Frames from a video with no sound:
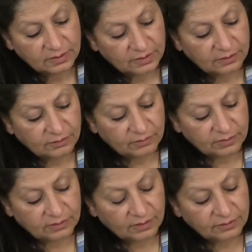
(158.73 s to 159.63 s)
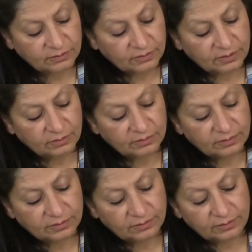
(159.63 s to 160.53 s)
and you are trying to ignore
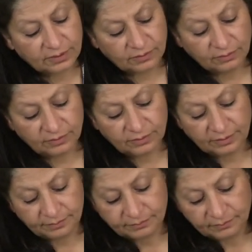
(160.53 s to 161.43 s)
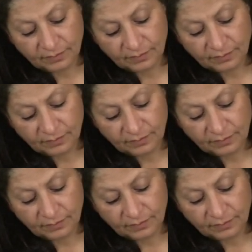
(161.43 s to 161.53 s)
uh, ignore them